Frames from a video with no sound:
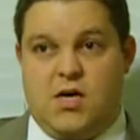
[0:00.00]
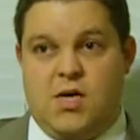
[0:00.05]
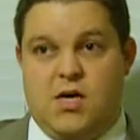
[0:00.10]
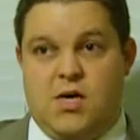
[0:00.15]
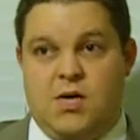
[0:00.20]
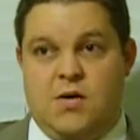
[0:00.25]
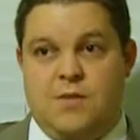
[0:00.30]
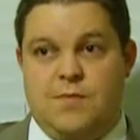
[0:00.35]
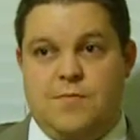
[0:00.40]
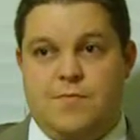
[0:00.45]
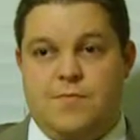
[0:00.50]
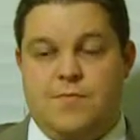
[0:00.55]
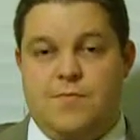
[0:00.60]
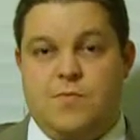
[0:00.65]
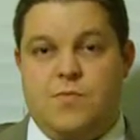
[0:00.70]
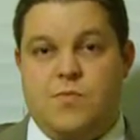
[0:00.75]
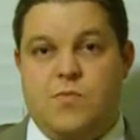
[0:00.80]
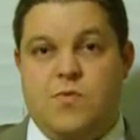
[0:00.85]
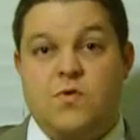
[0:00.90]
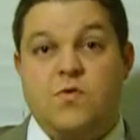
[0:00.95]
on.
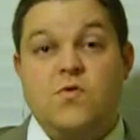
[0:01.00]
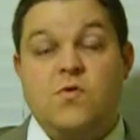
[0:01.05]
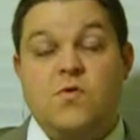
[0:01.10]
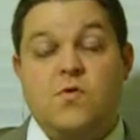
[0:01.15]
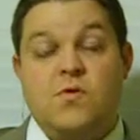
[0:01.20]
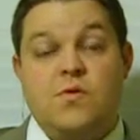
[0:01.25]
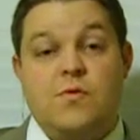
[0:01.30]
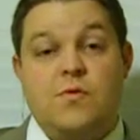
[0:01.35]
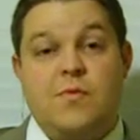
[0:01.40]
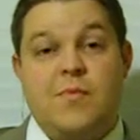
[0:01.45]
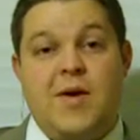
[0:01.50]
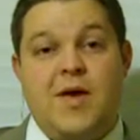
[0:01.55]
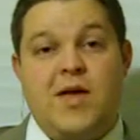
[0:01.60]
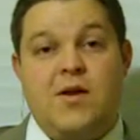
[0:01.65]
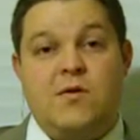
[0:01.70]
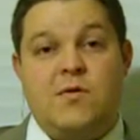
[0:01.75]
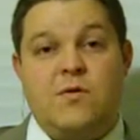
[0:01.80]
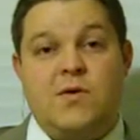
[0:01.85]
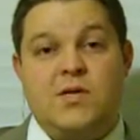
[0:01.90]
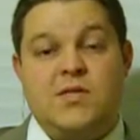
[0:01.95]
The truth of the
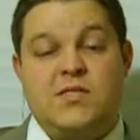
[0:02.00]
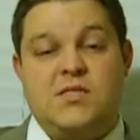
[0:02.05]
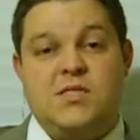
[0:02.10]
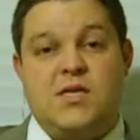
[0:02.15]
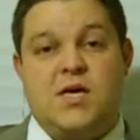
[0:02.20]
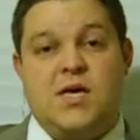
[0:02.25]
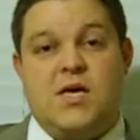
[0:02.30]
matter was,